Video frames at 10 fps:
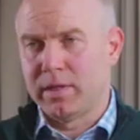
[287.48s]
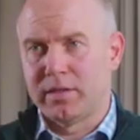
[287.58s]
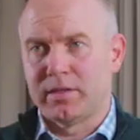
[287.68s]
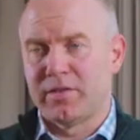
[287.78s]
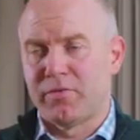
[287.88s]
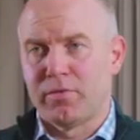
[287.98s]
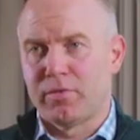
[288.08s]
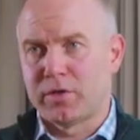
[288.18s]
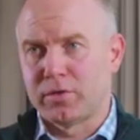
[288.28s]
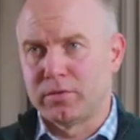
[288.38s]
and at different
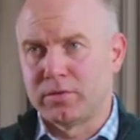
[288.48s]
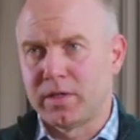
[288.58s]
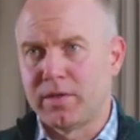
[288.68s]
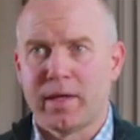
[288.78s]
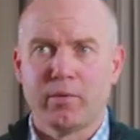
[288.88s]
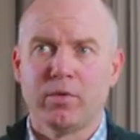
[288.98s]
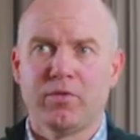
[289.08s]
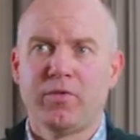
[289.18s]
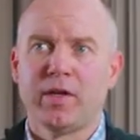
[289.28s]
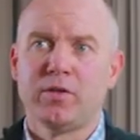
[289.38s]
thresholds, and that will
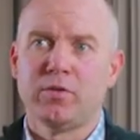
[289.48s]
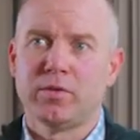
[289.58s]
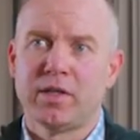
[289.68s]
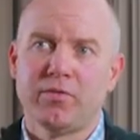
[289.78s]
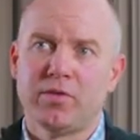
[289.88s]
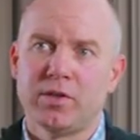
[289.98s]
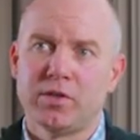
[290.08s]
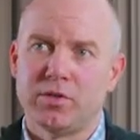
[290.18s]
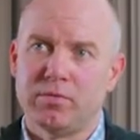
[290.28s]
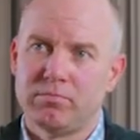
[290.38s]
affect your
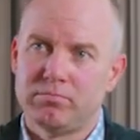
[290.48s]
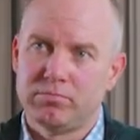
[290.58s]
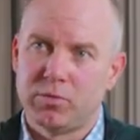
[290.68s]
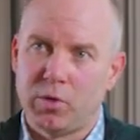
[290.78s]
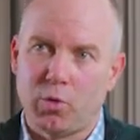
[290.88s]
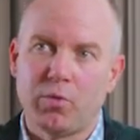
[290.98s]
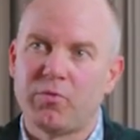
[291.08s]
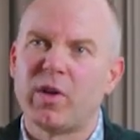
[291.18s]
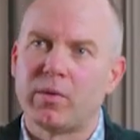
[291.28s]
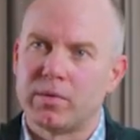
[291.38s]
definition or
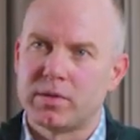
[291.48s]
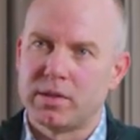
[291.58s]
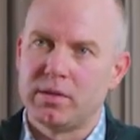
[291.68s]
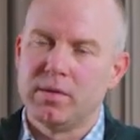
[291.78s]
frequency.